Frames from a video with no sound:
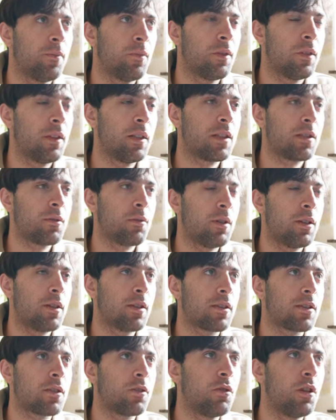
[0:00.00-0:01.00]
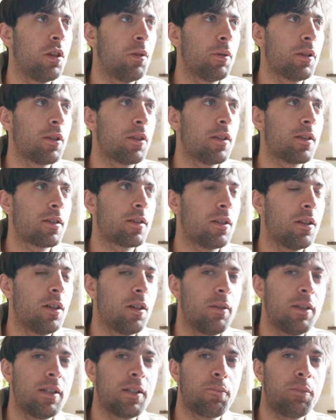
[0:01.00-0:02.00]
This one is cool because it
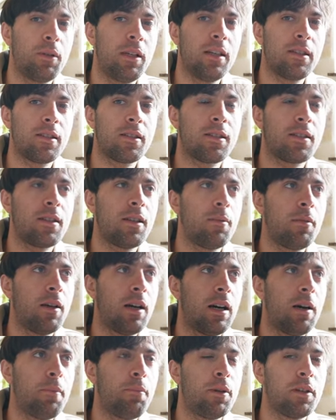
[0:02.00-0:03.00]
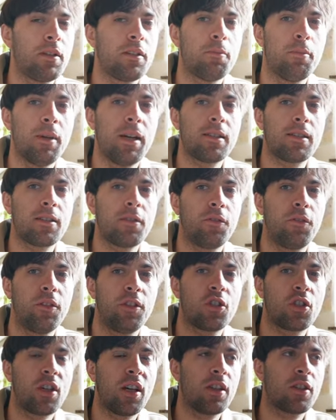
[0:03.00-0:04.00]
always plays the same arp but massively
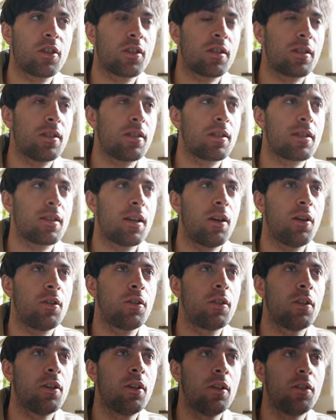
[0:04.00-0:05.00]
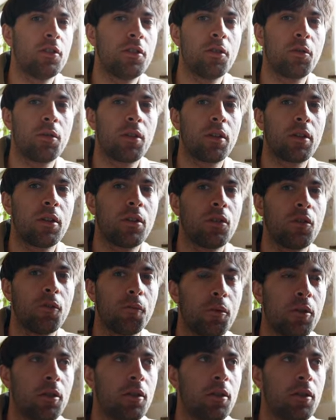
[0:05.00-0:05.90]
changes its sound during the loop.